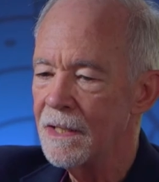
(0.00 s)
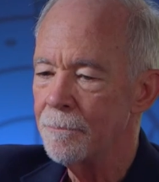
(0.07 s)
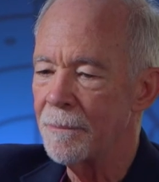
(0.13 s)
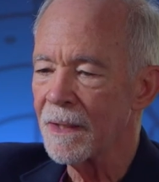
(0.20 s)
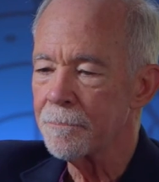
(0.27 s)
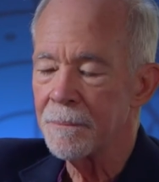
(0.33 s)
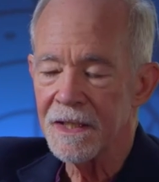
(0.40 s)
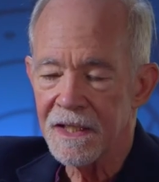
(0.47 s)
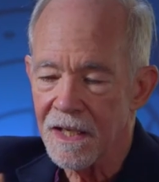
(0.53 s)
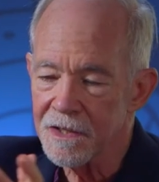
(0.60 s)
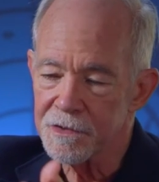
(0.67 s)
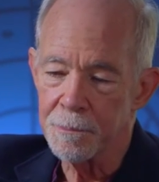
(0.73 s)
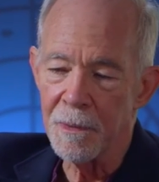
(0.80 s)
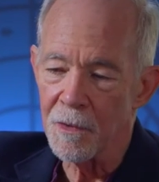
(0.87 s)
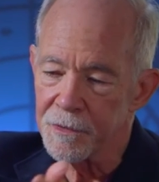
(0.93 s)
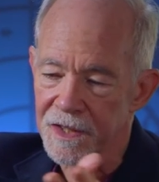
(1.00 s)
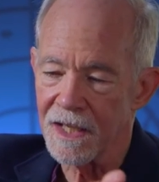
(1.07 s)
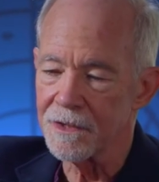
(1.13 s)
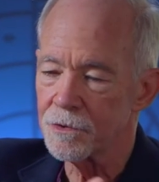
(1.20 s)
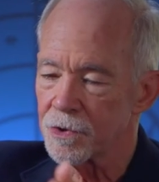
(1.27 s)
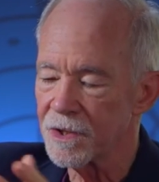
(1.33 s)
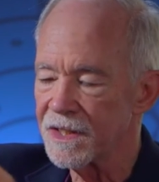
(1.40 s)
But because both
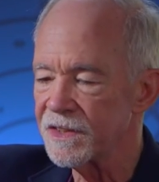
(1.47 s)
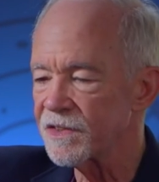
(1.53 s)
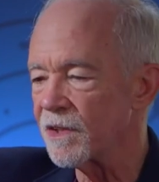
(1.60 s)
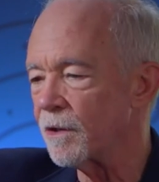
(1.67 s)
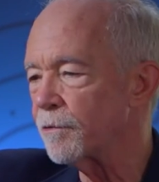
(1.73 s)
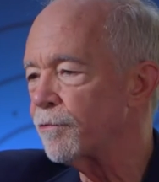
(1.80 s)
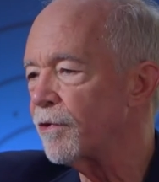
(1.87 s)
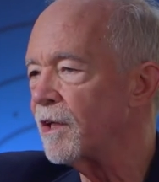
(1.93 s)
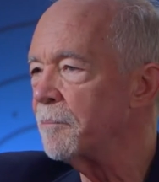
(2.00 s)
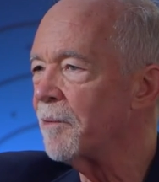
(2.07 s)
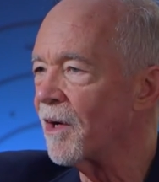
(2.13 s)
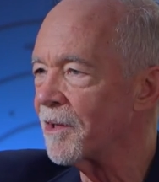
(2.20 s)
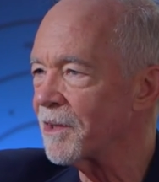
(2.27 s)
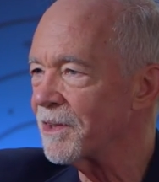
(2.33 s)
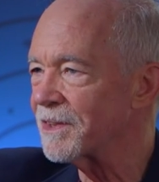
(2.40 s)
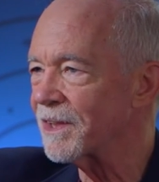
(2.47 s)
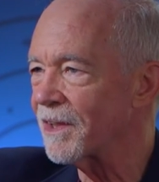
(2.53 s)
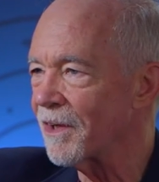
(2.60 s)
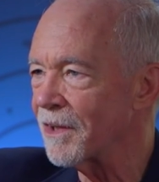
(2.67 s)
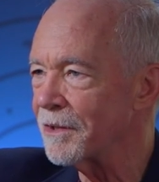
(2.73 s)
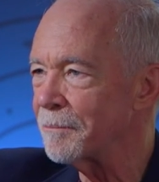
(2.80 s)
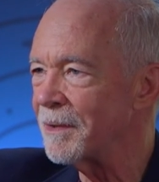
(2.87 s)
countries are free market
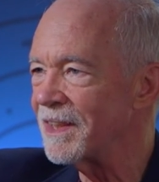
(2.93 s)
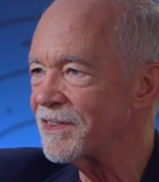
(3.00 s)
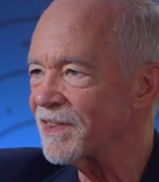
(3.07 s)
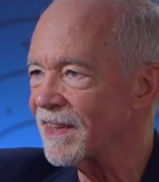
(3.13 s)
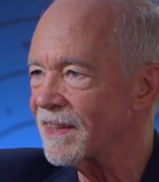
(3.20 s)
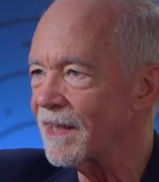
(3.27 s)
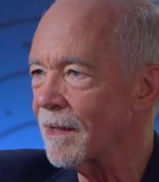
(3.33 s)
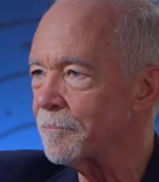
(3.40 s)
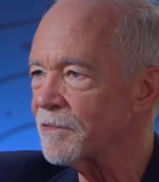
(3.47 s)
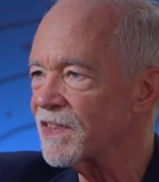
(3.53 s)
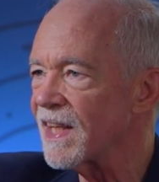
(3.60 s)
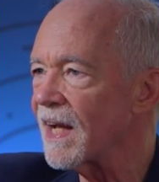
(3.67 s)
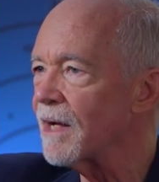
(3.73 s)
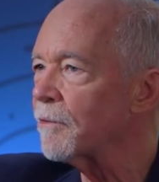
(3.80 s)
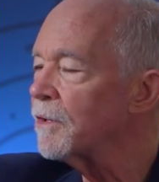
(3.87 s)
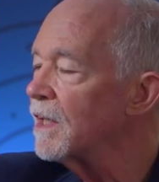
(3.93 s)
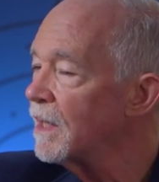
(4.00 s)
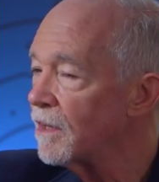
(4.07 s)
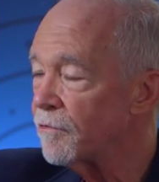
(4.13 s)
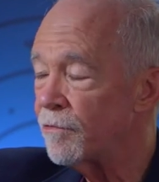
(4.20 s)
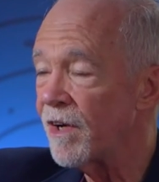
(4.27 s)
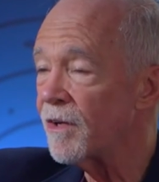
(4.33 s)
economies, it comes down
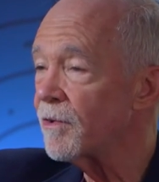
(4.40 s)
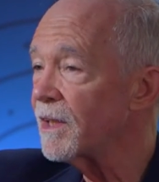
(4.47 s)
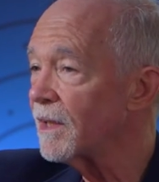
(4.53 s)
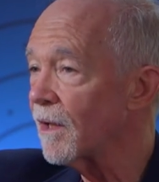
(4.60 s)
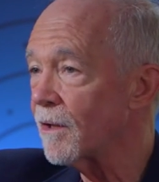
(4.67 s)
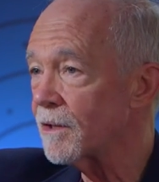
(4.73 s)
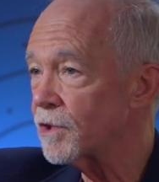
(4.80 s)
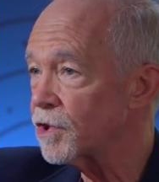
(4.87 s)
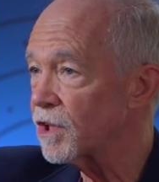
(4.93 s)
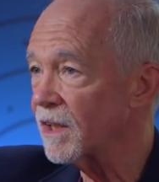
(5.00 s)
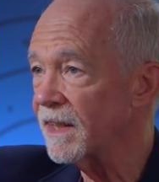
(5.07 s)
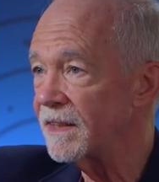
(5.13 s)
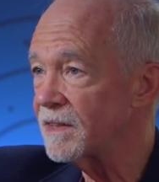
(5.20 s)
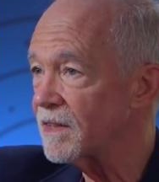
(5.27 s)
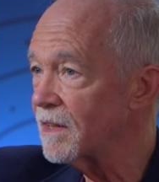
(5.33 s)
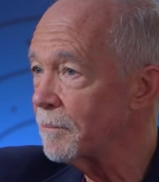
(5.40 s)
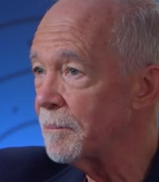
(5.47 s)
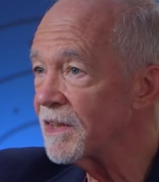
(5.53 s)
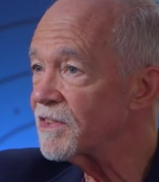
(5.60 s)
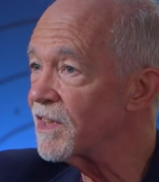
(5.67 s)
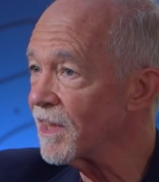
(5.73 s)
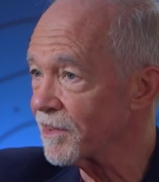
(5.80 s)
very largely to the
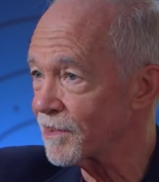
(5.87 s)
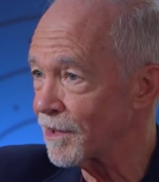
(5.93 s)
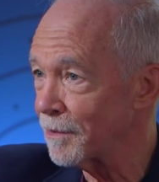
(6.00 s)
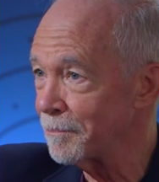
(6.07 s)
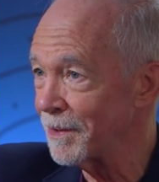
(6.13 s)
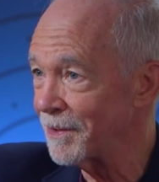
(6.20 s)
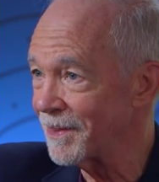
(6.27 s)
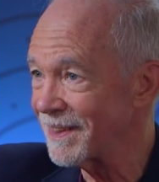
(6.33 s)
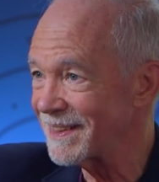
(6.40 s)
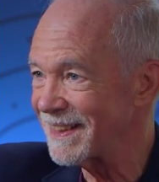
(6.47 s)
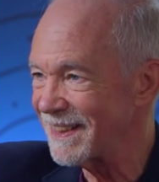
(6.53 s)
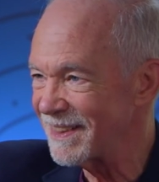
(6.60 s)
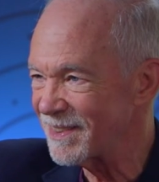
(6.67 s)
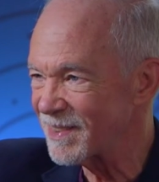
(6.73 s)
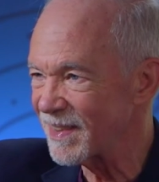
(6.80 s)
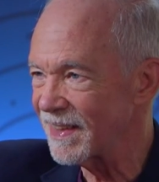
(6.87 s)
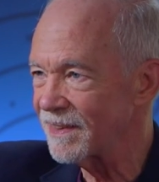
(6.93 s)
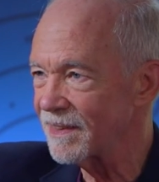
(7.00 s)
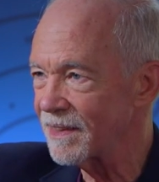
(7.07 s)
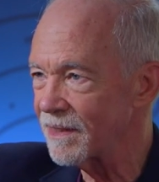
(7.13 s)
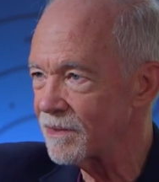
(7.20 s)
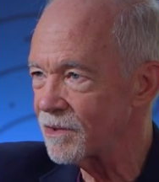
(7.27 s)
business communities in
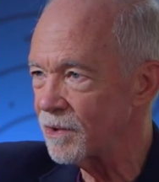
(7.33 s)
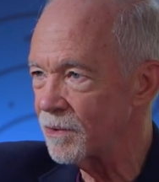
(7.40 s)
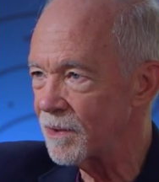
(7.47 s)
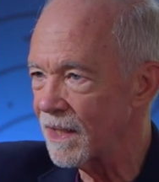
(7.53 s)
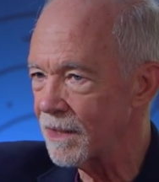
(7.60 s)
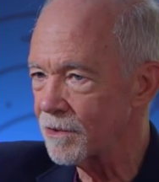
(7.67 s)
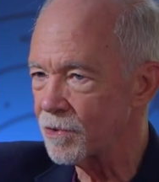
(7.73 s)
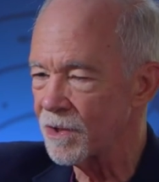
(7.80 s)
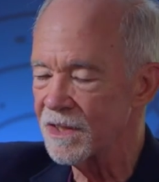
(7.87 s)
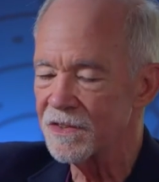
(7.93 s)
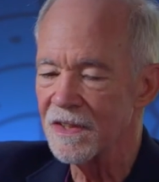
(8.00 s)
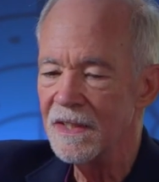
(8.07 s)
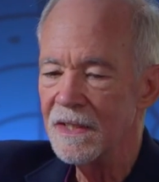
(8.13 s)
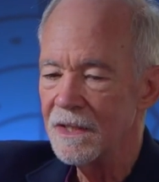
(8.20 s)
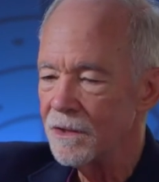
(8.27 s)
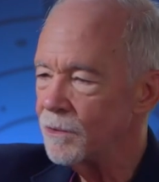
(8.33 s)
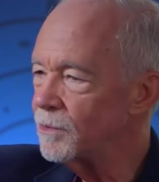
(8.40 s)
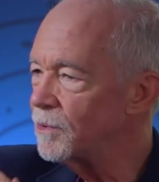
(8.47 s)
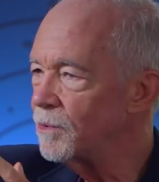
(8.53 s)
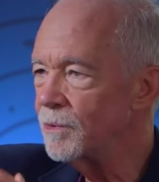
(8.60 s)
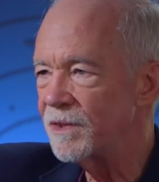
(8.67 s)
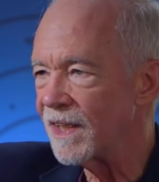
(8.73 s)
the two countries who
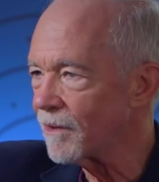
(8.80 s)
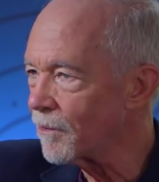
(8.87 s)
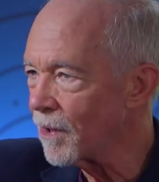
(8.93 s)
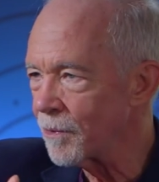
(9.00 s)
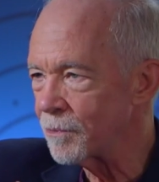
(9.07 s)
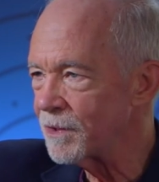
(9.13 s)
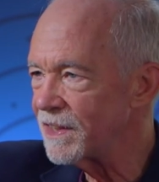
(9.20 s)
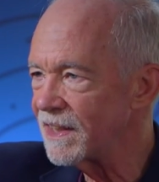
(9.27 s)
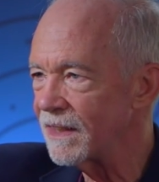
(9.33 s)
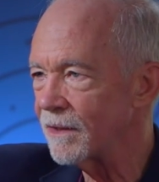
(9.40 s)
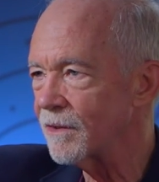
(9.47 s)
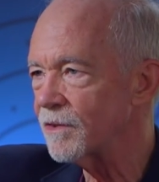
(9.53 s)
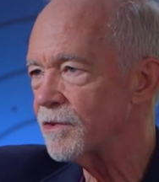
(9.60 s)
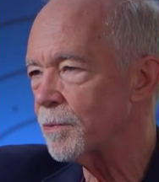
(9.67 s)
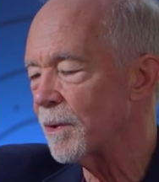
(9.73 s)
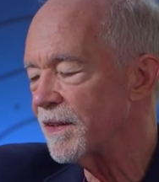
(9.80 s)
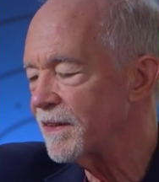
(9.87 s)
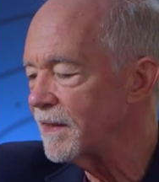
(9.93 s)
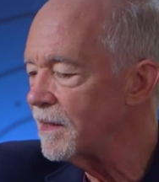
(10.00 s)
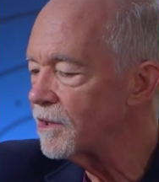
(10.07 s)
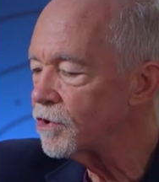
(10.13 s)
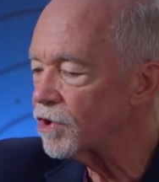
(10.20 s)
do their own deals with
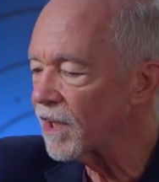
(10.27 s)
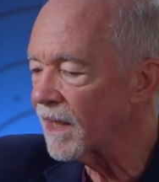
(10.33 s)
each